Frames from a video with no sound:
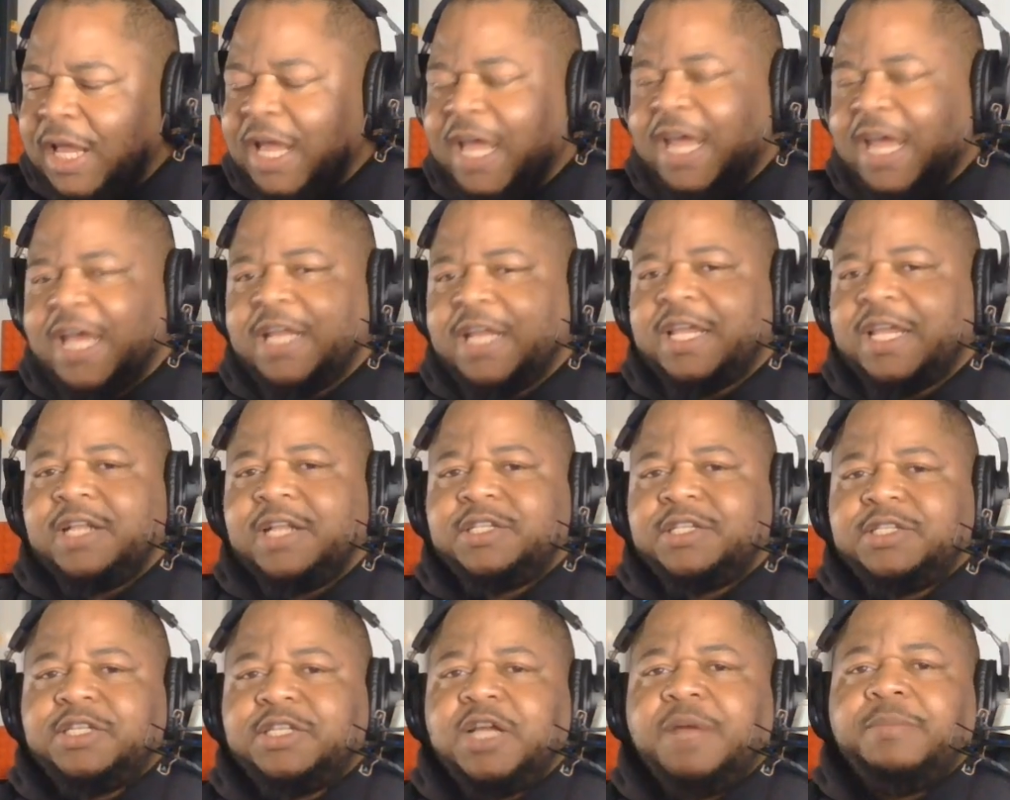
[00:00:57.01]
It
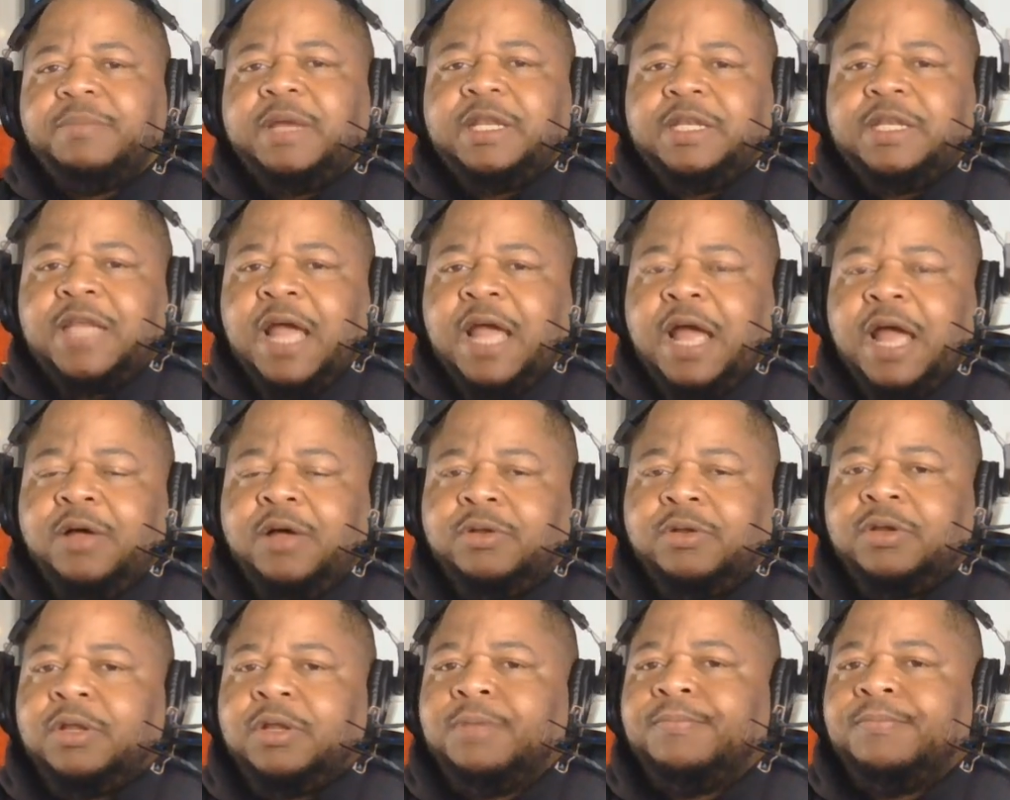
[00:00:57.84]
gets dummied
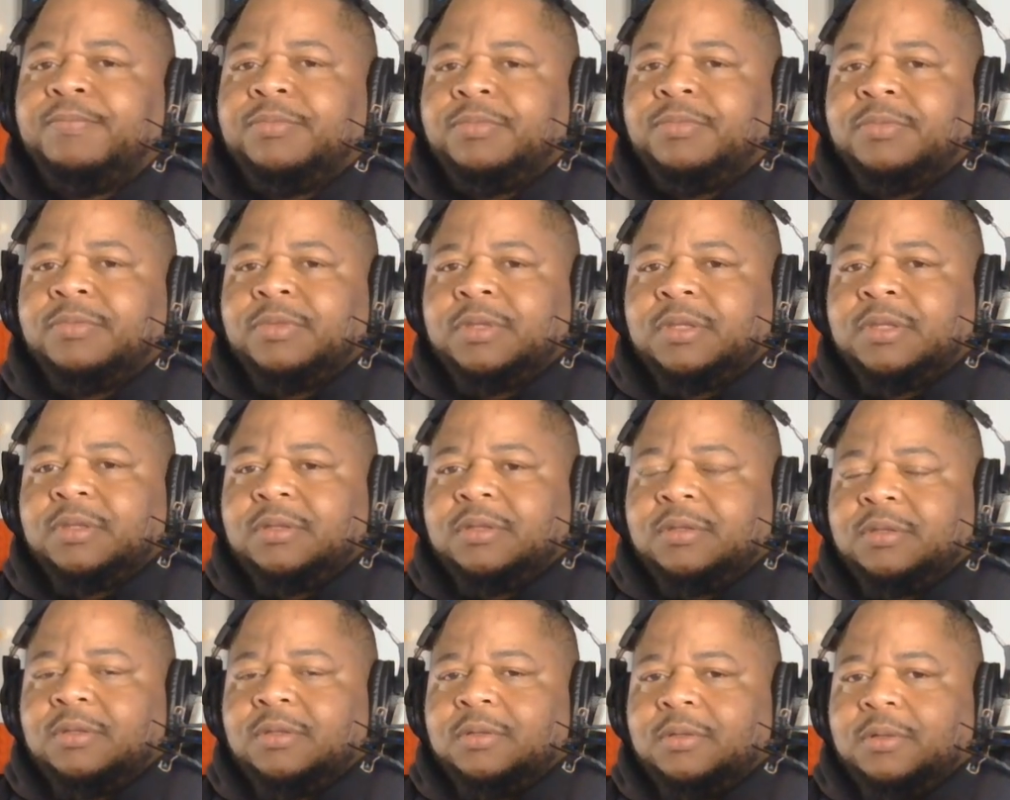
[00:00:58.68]
down
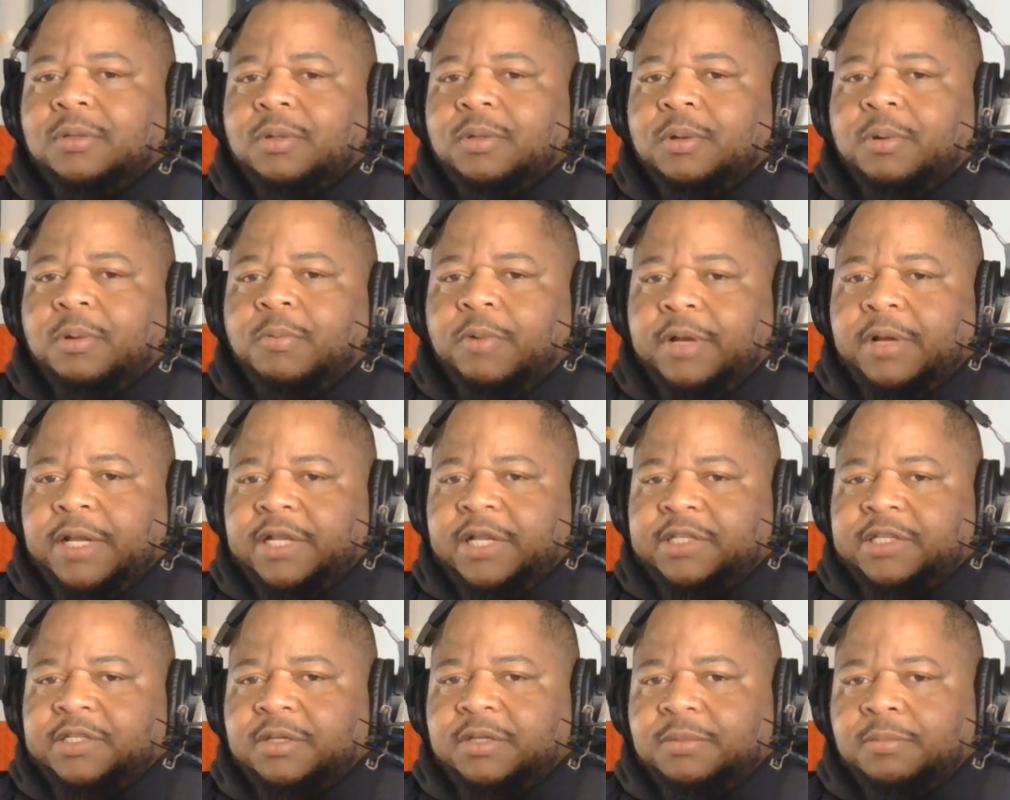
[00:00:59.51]
when
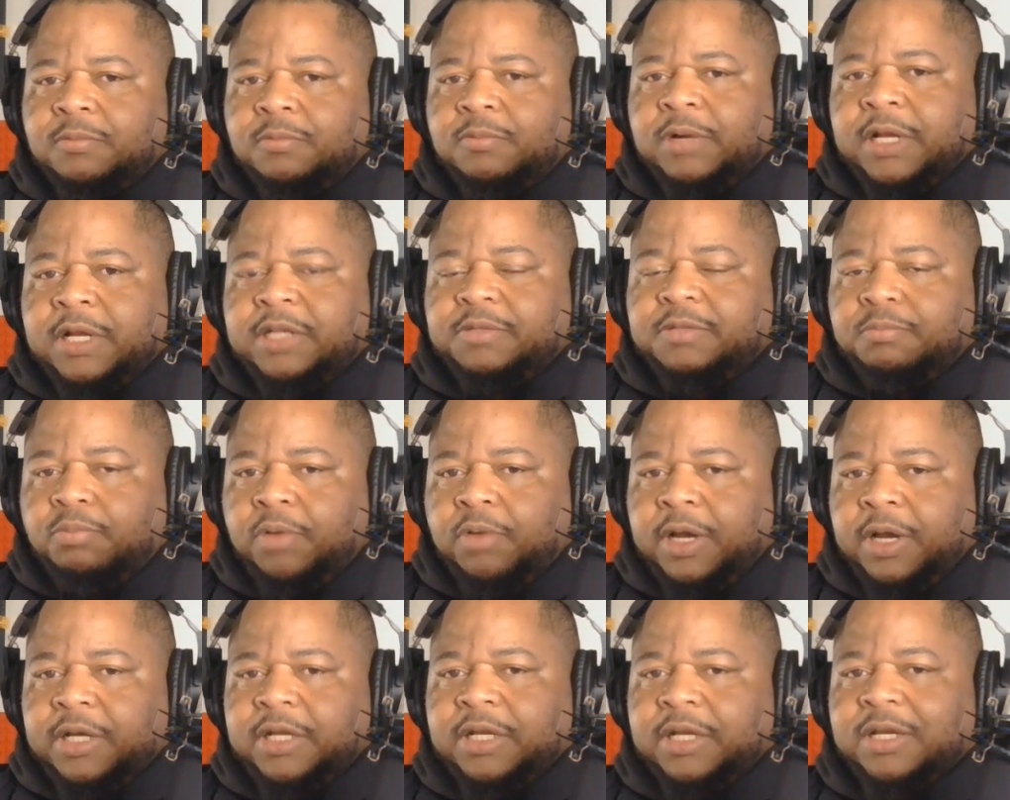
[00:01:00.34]
it's
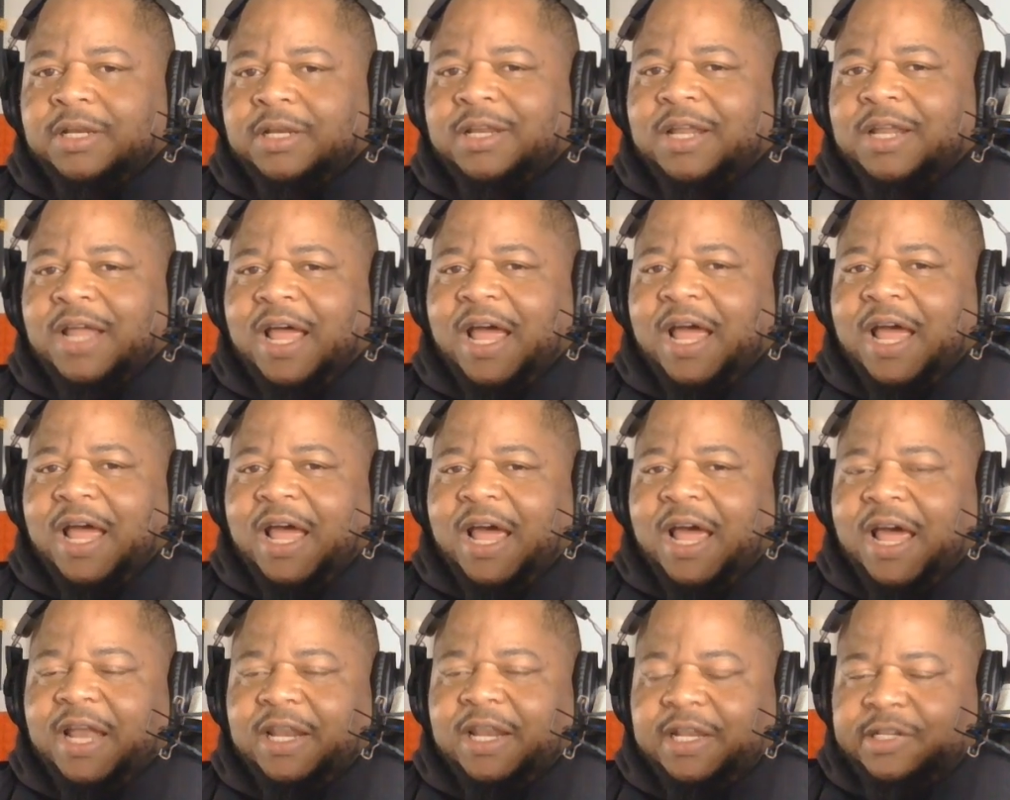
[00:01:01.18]
Brendan
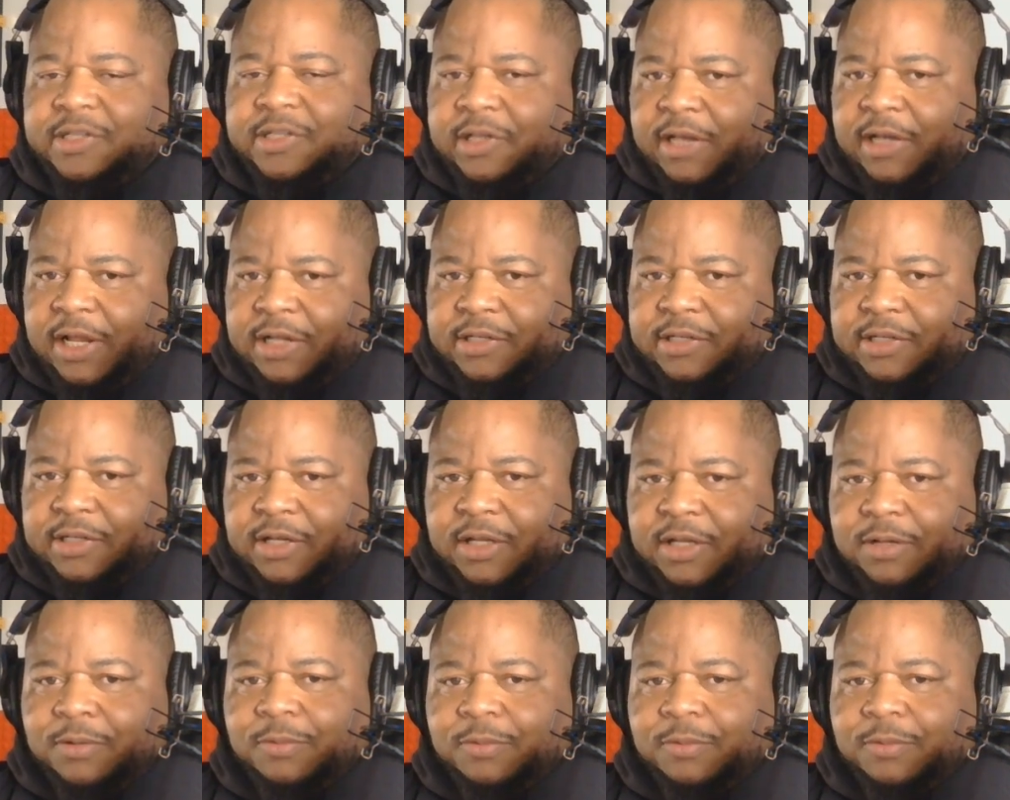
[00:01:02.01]
and Lisa Leslie.